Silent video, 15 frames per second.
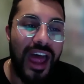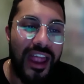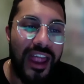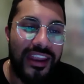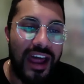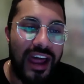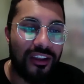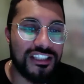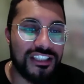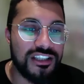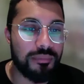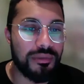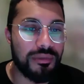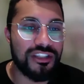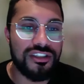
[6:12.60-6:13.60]
Now let's
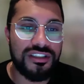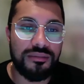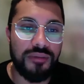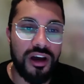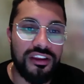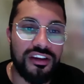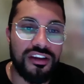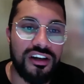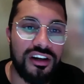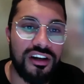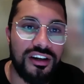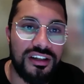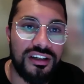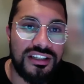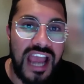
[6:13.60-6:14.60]
jump into some
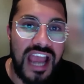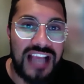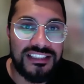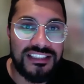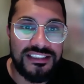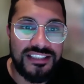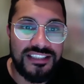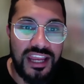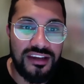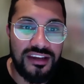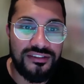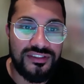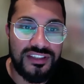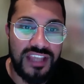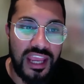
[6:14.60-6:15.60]
other tax
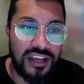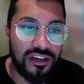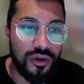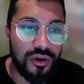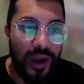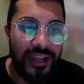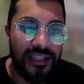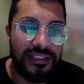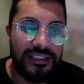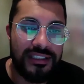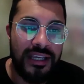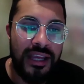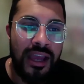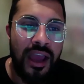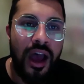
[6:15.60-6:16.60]
incentives and
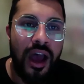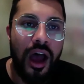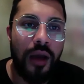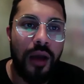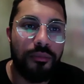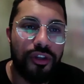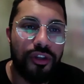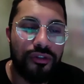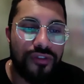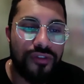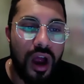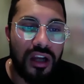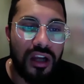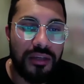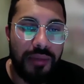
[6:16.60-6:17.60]
credits. You've
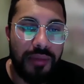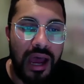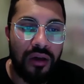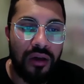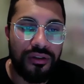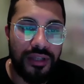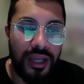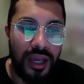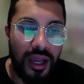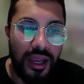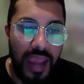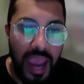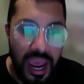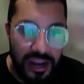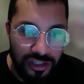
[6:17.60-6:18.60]
talked about
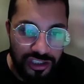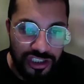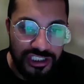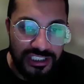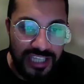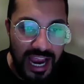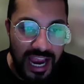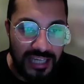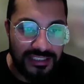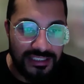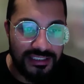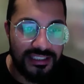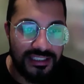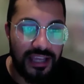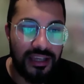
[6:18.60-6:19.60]
energy tax
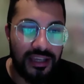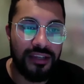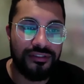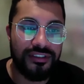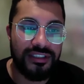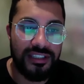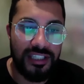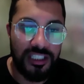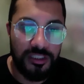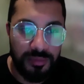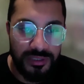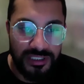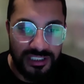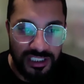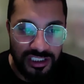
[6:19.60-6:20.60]
incentives,
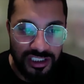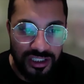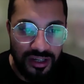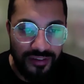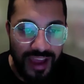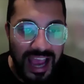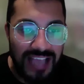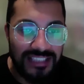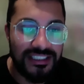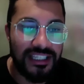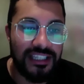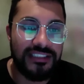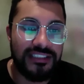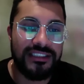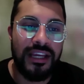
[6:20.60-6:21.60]
disposition of
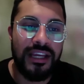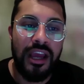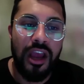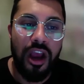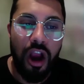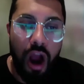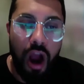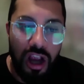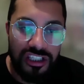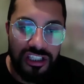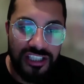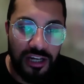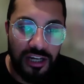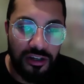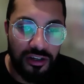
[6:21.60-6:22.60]
assets, cost
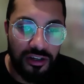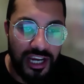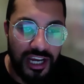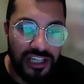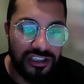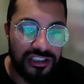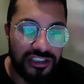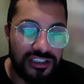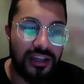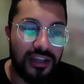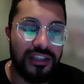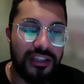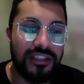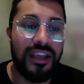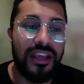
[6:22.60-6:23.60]
segregation
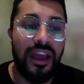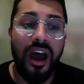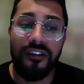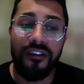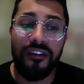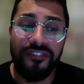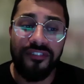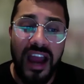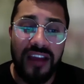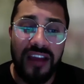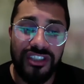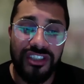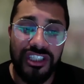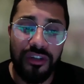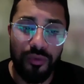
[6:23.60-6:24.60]
studies, a
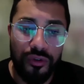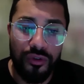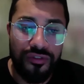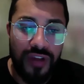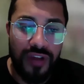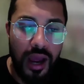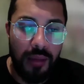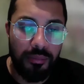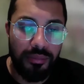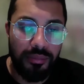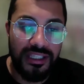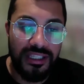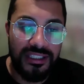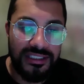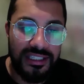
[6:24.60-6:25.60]
5G rooftop
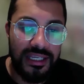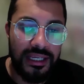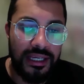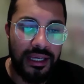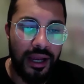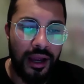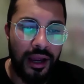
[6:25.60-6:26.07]
leasing